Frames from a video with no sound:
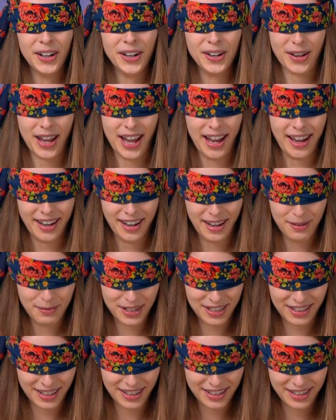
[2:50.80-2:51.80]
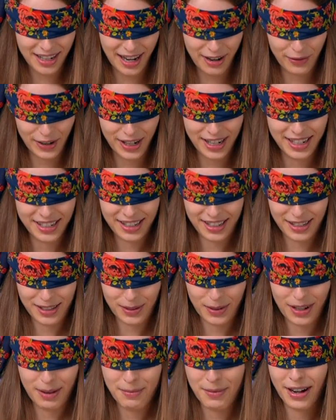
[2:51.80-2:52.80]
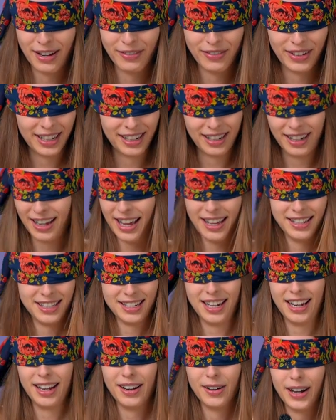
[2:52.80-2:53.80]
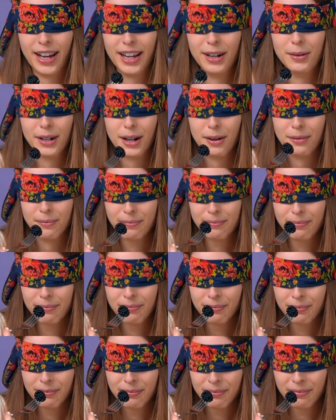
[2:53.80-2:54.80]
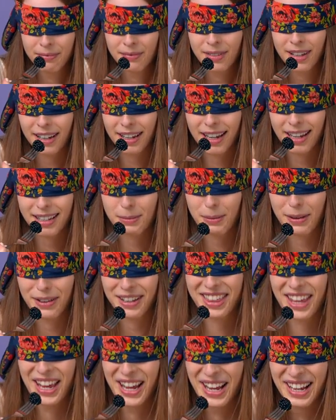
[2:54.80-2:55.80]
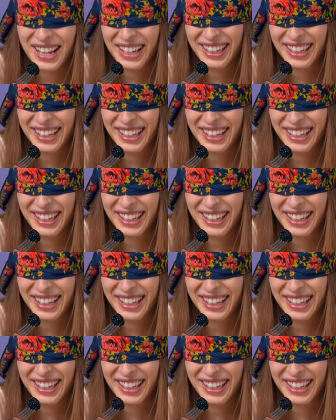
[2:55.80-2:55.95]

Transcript: Okay. I'm just gonna dive right into this one. I'm not even gonna hesitate. Okay. Here we go. I can't smell anything.